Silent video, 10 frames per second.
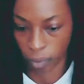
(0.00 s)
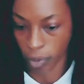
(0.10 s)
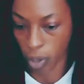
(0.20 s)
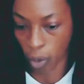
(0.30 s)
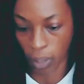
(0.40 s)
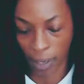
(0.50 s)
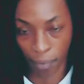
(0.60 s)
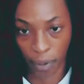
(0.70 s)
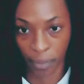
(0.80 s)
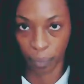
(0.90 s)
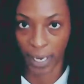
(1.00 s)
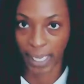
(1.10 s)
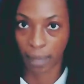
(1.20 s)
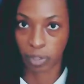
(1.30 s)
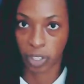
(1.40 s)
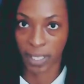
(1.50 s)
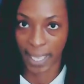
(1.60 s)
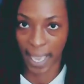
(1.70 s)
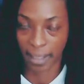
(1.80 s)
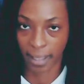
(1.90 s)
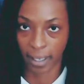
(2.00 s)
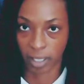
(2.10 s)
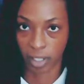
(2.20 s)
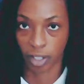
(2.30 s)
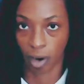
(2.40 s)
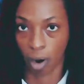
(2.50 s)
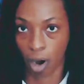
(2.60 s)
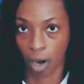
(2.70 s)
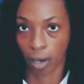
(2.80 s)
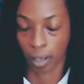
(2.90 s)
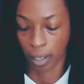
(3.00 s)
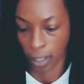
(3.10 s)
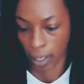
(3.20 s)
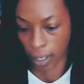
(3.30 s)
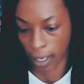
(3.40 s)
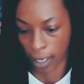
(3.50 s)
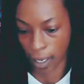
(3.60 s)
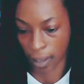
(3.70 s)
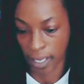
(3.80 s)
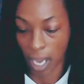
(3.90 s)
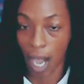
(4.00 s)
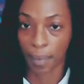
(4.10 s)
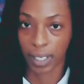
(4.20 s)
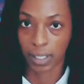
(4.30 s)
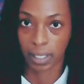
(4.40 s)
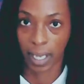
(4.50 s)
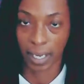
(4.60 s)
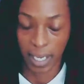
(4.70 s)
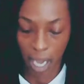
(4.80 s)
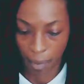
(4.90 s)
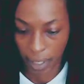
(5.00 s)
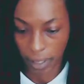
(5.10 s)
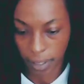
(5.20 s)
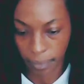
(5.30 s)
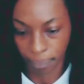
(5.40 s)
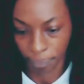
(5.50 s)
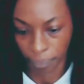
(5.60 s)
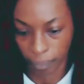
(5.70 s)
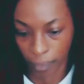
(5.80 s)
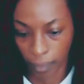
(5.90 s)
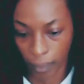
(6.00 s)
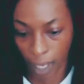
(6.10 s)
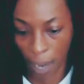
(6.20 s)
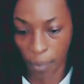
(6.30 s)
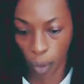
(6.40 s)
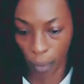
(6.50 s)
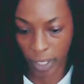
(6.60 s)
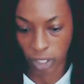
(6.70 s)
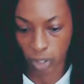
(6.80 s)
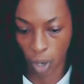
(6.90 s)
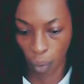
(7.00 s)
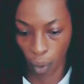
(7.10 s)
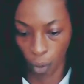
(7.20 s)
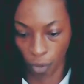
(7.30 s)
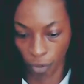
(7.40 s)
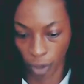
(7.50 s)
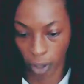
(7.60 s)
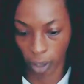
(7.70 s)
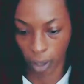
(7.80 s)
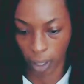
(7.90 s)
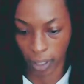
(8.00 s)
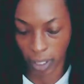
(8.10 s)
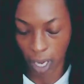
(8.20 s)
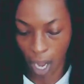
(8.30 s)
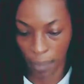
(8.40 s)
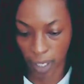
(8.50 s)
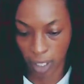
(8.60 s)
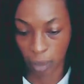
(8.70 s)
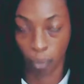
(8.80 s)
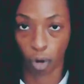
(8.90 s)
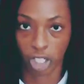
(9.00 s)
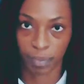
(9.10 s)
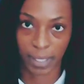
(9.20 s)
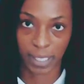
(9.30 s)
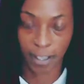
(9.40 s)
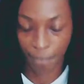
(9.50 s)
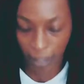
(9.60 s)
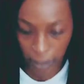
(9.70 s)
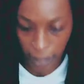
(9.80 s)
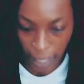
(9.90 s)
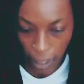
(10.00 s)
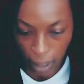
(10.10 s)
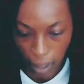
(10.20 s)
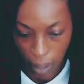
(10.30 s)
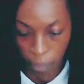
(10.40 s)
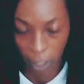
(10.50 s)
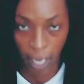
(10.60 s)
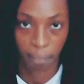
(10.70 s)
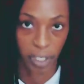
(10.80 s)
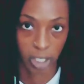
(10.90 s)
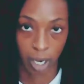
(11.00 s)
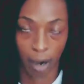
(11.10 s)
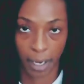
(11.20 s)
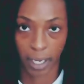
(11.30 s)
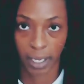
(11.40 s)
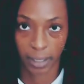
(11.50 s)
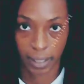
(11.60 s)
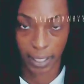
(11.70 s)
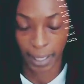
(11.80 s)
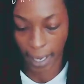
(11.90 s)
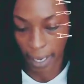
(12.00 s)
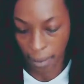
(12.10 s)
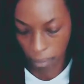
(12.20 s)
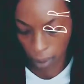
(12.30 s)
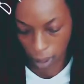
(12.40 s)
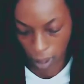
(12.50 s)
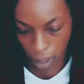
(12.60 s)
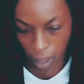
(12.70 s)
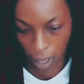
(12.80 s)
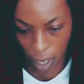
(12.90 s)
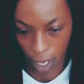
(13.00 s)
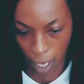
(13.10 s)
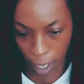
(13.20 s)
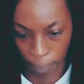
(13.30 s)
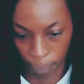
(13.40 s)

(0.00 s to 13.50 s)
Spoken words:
Yoga, when it comes to the ethics, there are yamas and yamas. I'm going to go over yamas more specifically, Brahmacharya today, um,